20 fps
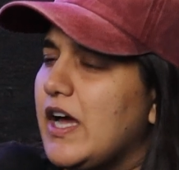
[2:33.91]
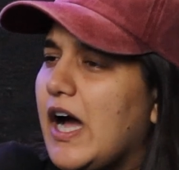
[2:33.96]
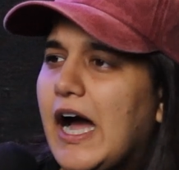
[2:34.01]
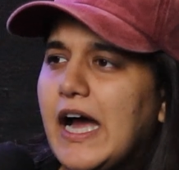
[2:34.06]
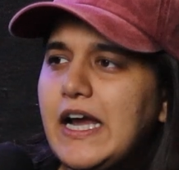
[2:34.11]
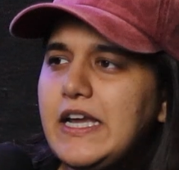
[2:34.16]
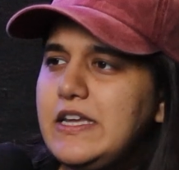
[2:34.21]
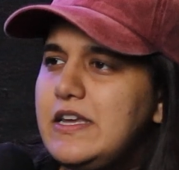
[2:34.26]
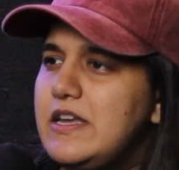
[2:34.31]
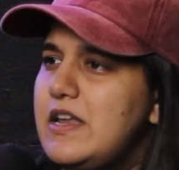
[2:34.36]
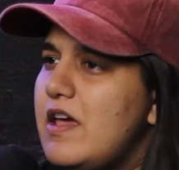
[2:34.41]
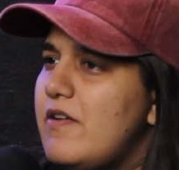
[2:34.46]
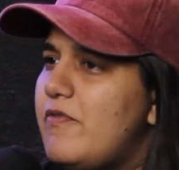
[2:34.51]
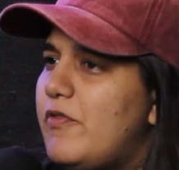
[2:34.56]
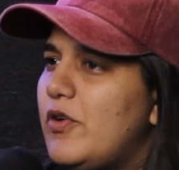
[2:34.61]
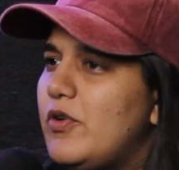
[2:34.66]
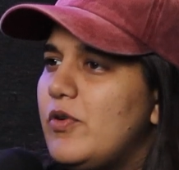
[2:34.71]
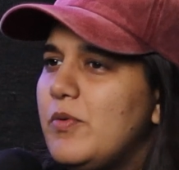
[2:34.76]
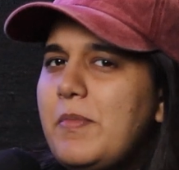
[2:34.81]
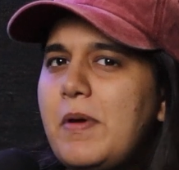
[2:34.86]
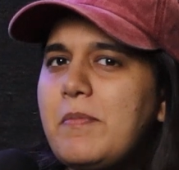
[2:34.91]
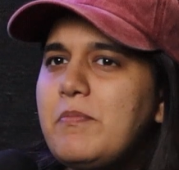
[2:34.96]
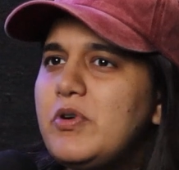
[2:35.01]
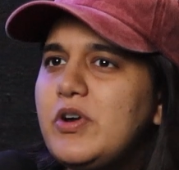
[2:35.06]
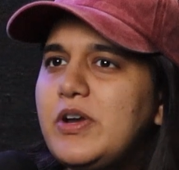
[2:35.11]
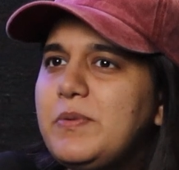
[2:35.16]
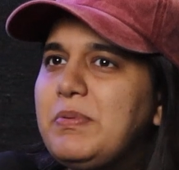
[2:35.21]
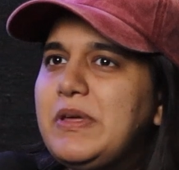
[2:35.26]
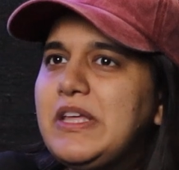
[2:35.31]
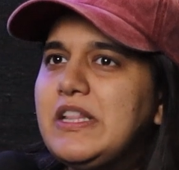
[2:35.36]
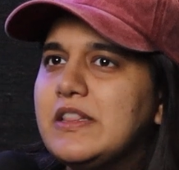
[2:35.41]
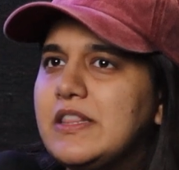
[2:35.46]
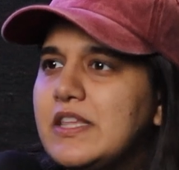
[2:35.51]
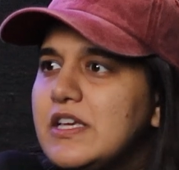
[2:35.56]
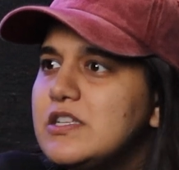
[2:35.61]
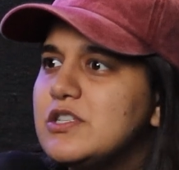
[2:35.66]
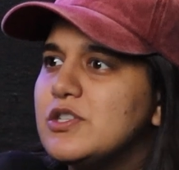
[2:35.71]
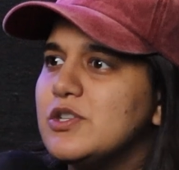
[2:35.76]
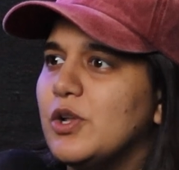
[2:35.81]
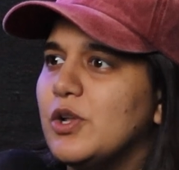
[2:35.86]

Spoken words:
I never remember it being this